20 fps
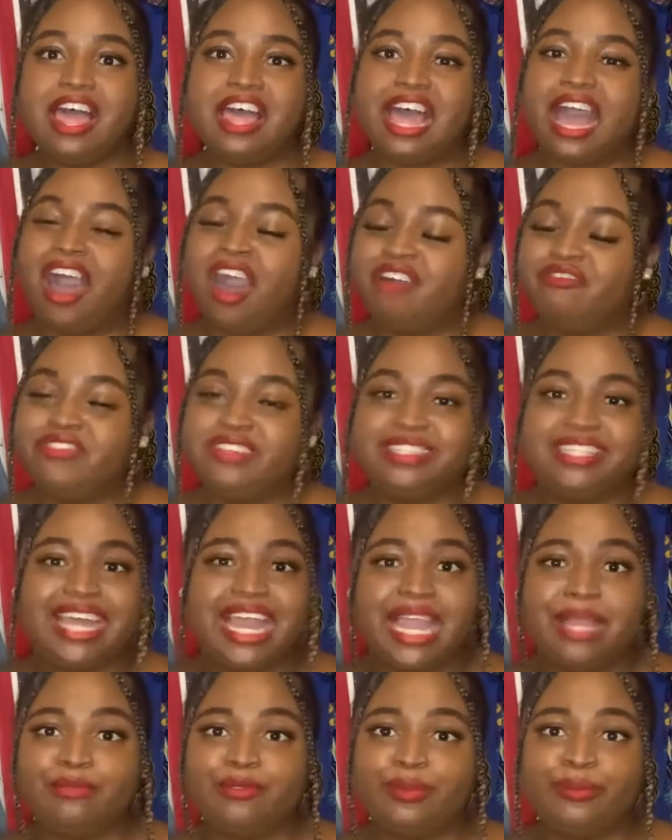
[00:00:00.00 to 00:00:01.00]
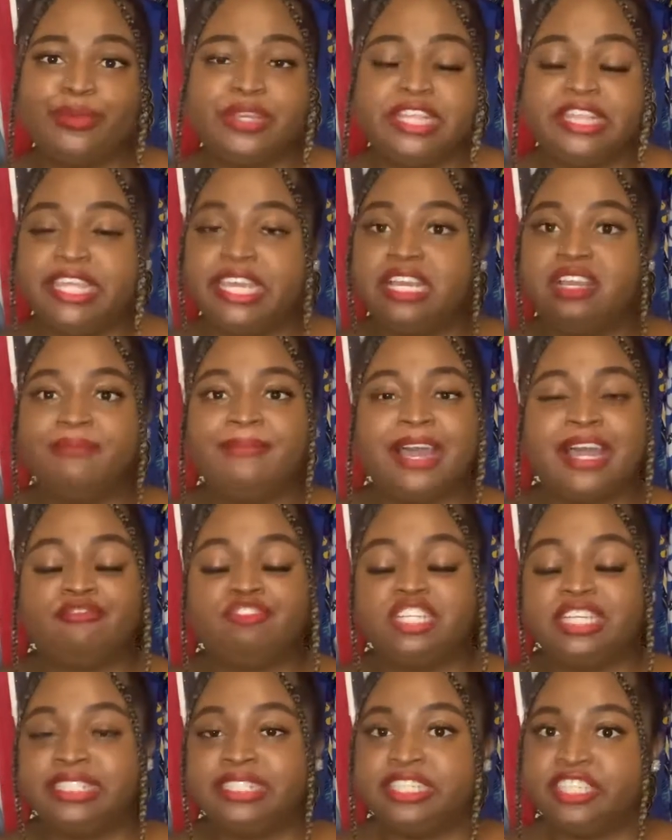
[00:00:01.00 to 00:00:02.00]
Oftentimes when we think about
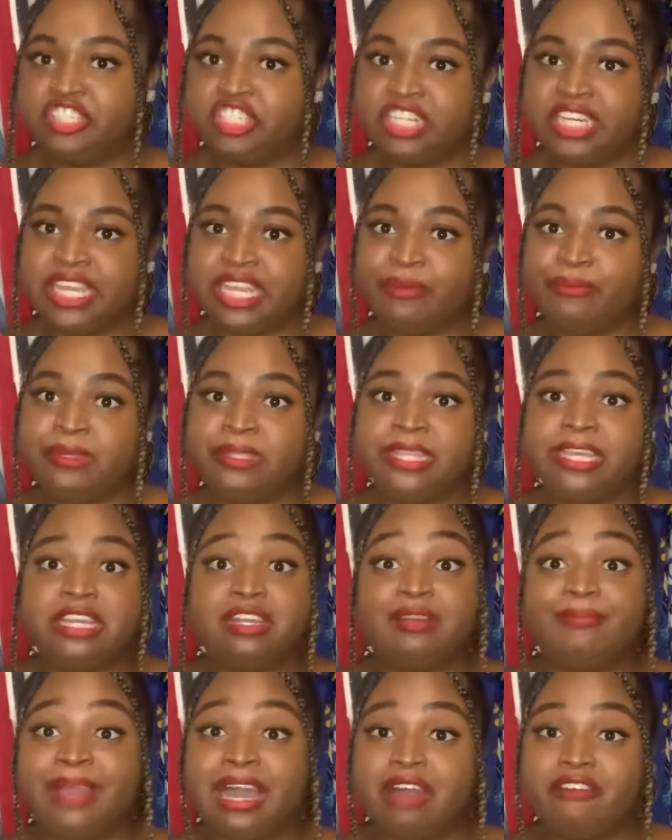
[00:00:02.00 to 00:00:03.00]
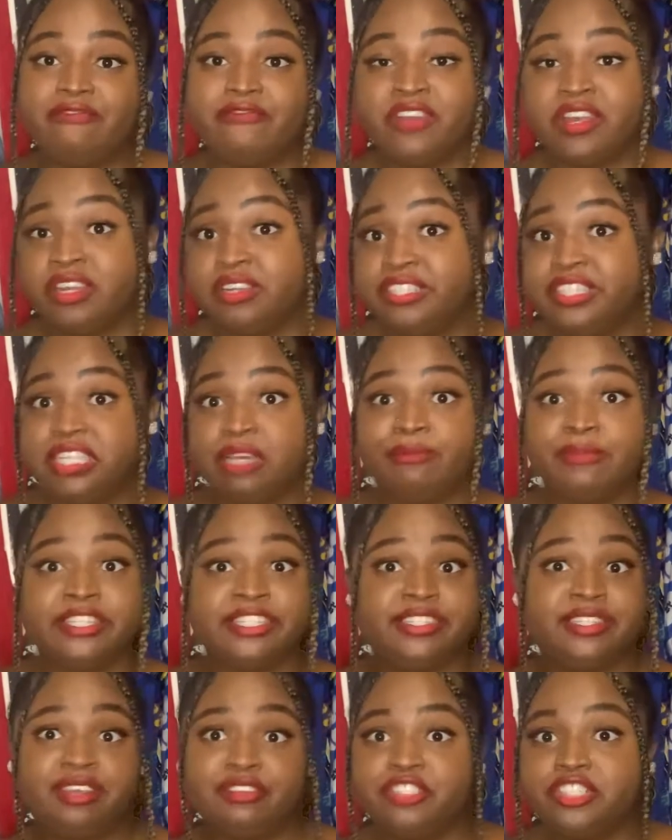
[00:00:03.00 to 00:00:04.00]
transitioning, we think about first someone
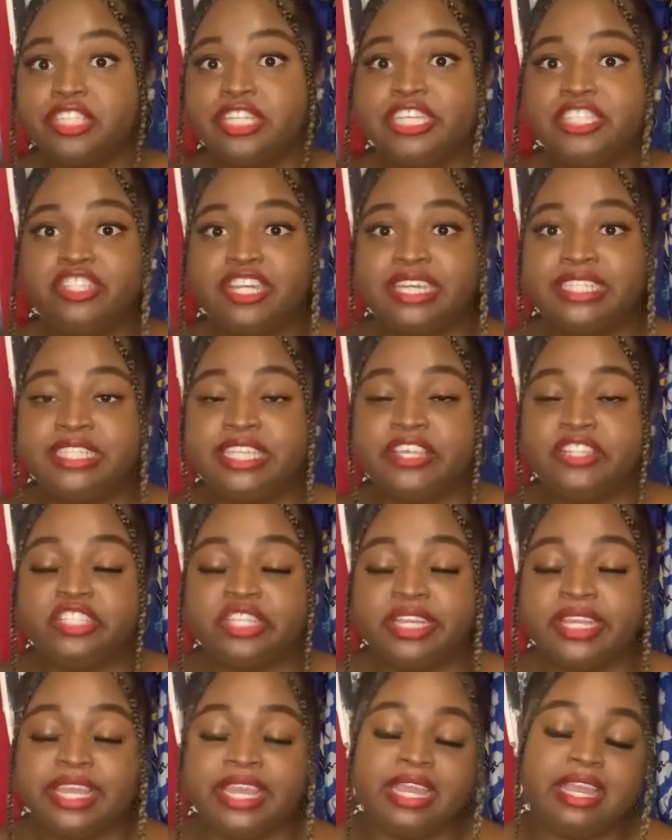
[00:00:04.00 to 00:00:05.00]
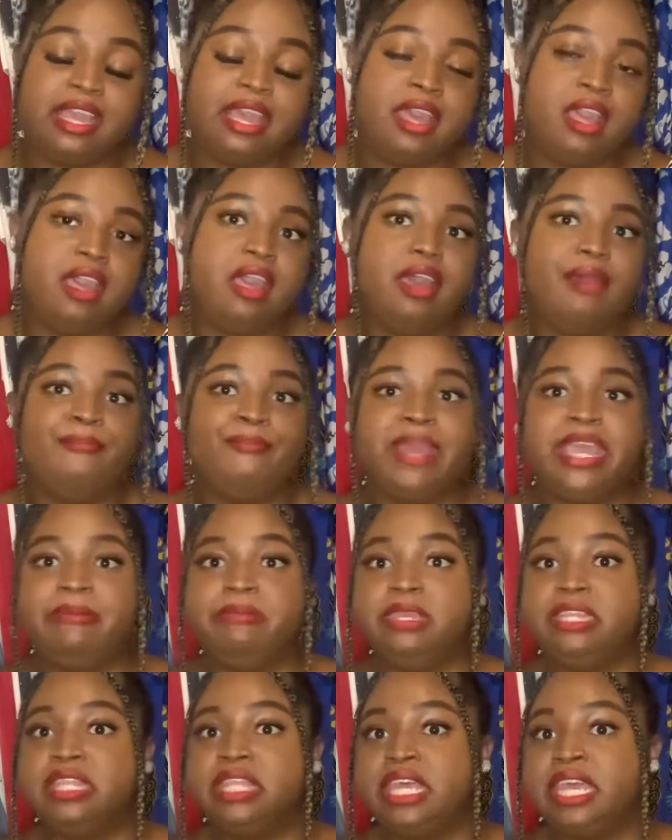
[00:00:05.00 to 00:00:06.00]
socially transitioning,
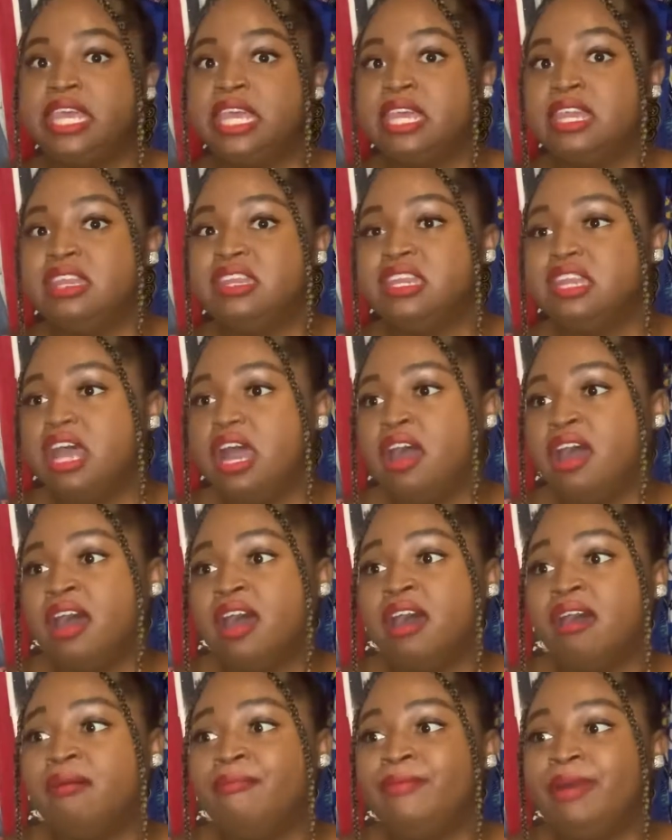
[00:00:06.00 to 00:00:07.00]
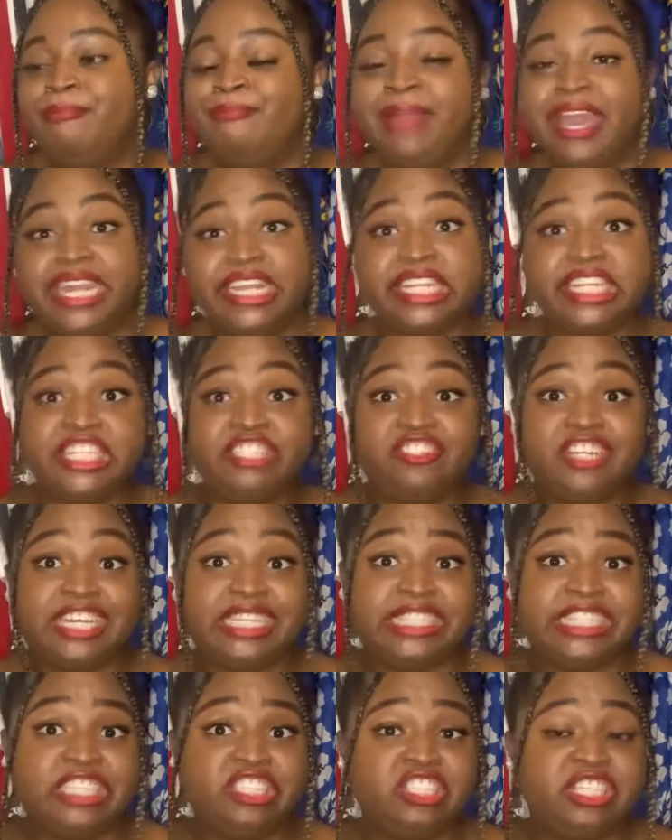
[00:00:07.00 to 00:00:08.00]
maybe then medically
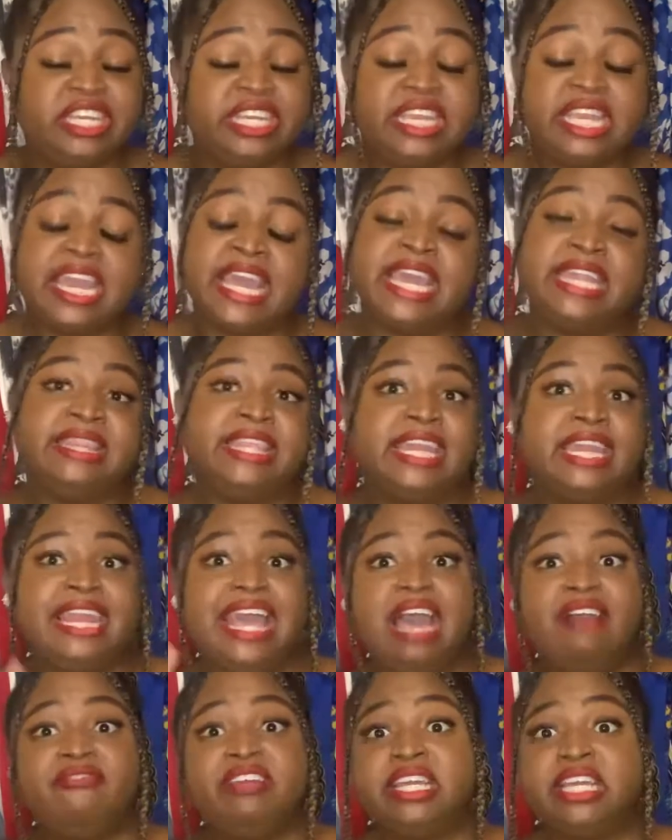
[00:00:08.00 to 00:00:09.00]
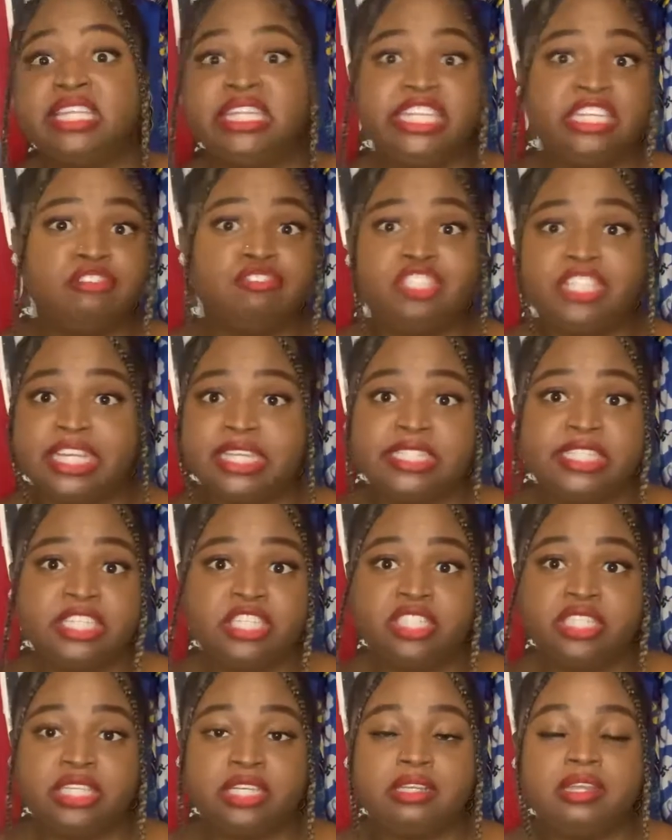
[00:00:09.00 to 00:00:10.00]
transitioning, and then having a legal
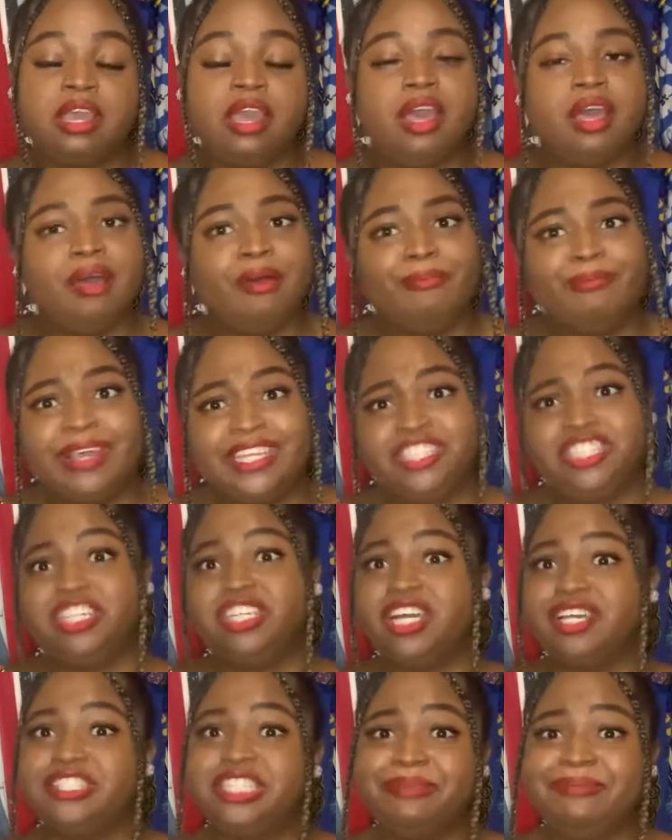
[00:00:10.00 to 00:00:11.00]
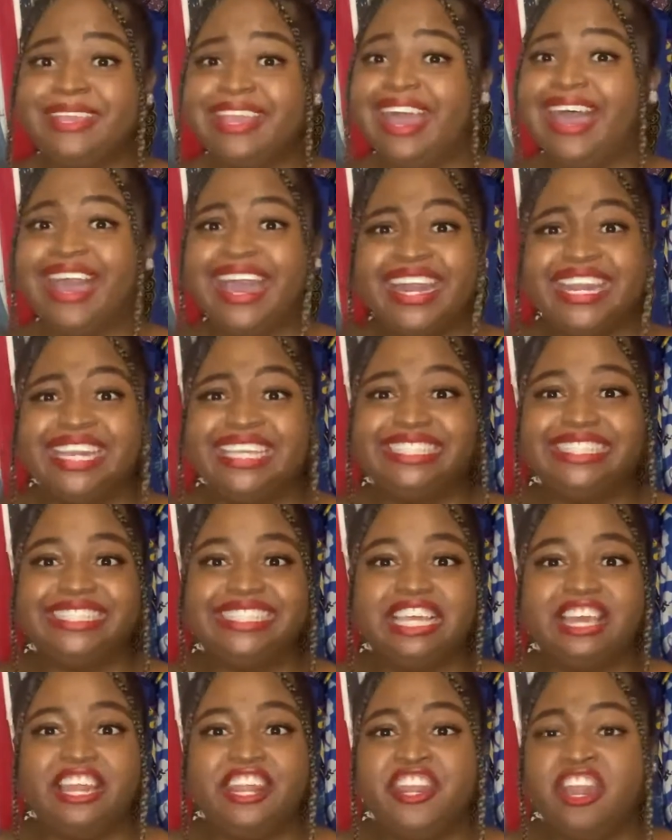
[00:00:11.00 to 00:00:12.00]
transition. But to be honest,
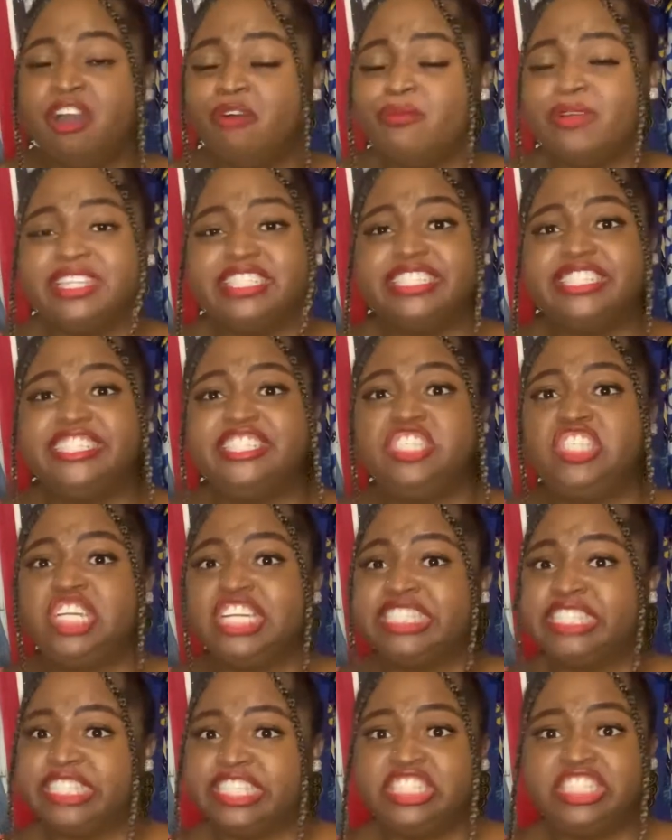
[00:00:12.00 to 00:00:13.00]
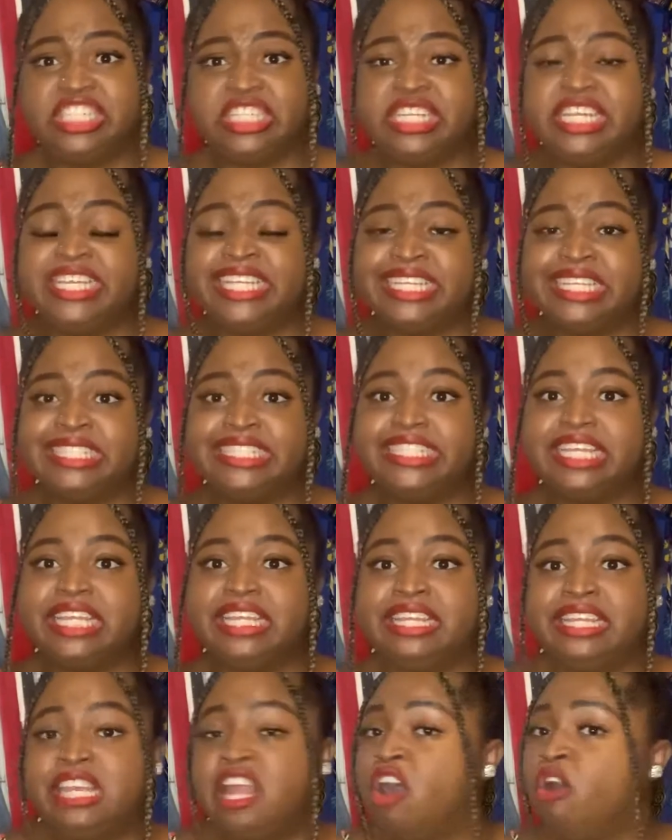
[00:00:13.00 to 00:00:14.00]
no one's transition is
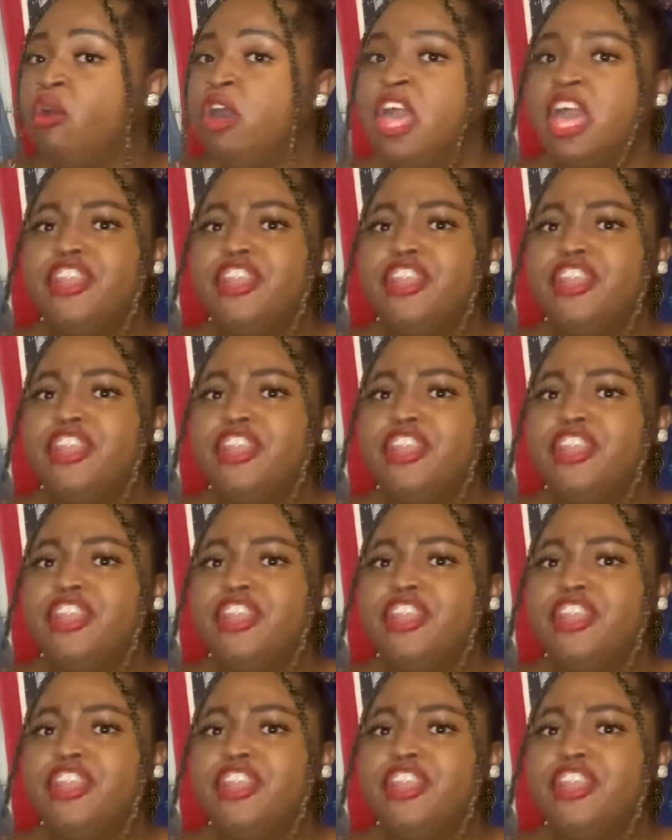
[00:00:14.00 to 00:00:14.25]
no